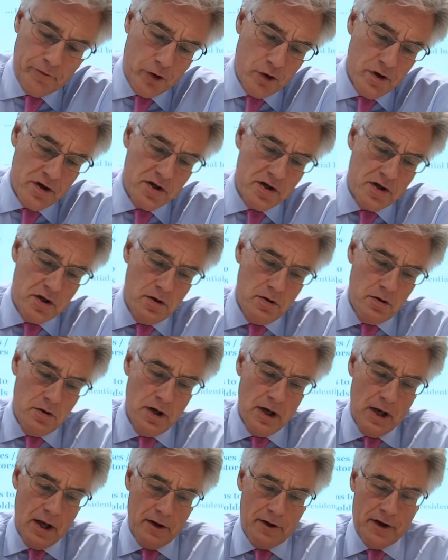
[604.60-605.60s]
for us to
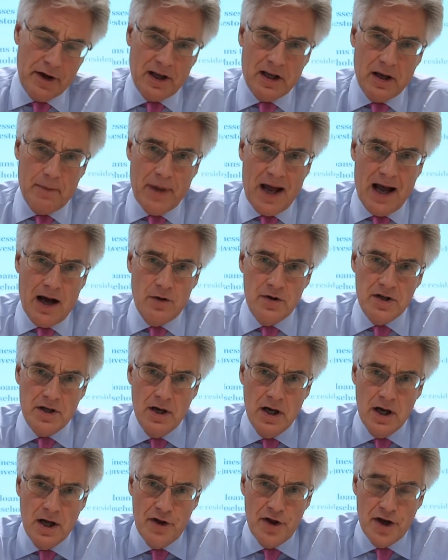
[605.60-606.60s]
think about
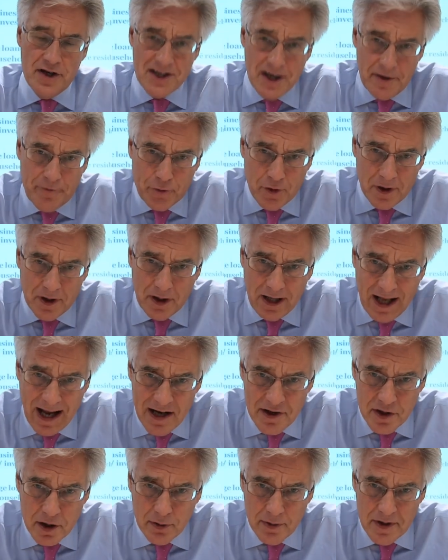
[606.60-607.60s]
the different
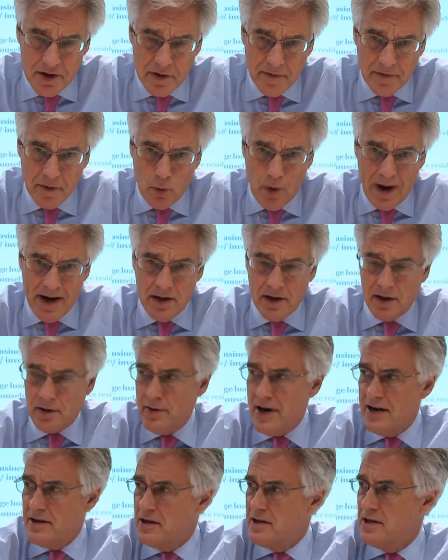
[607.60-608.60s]
categories of the way that
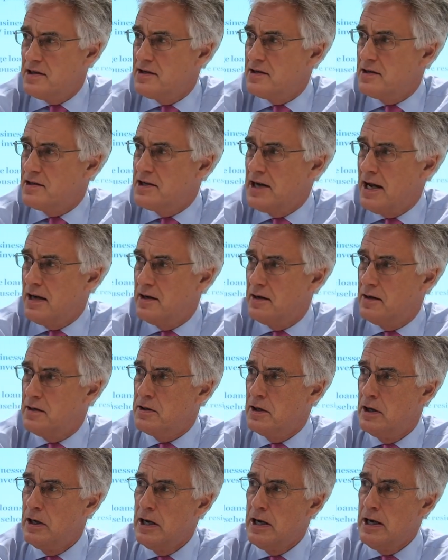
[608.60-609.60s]
credit is
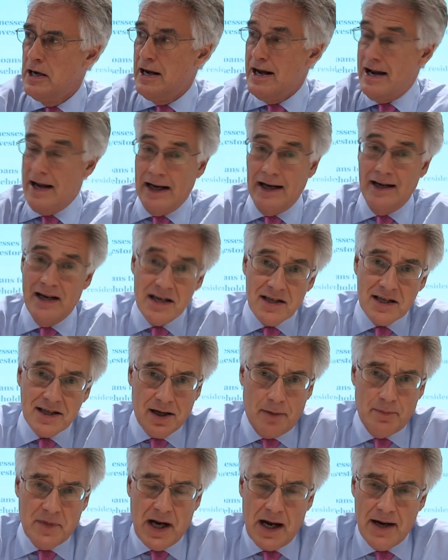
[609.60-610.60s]
extended. It is
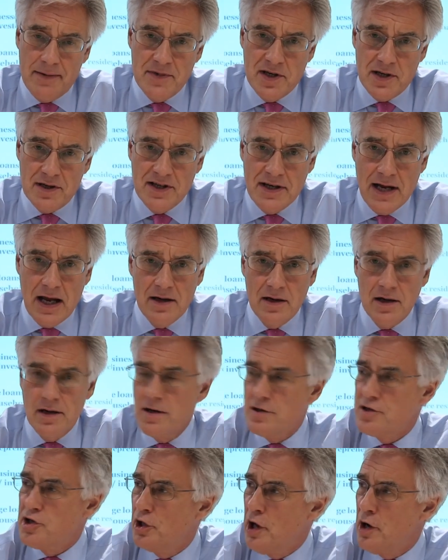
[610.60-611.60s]
sometimes extended
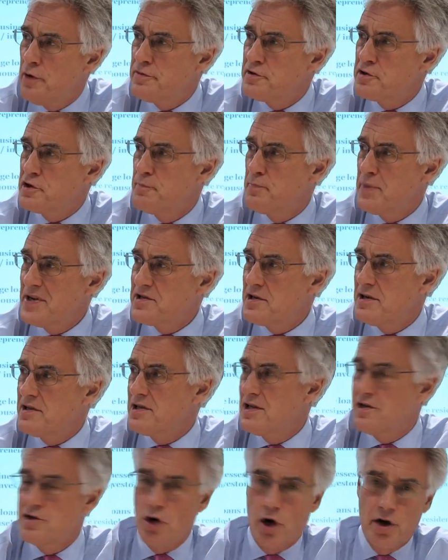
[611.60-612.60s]
as loans to
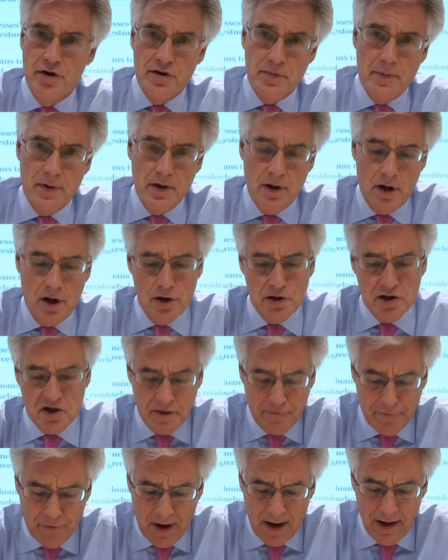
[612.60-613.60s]
businesses, entrepreneurs,
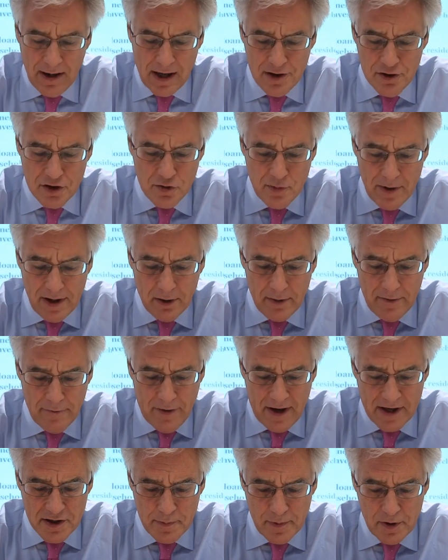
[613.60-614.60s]
to finance real
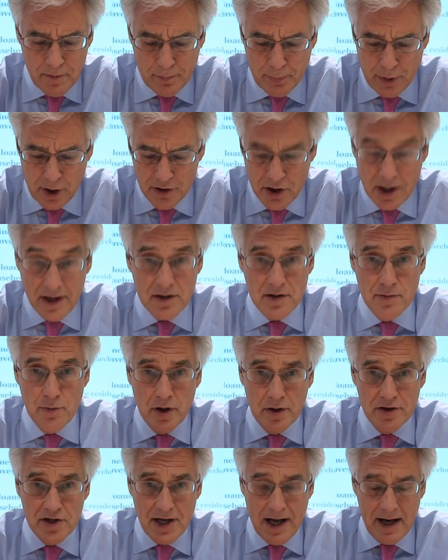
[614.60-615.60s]
investment projects. And
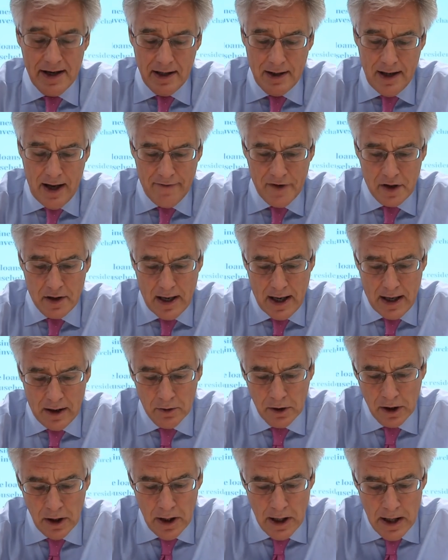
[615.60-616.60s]
we're on slide 11 now.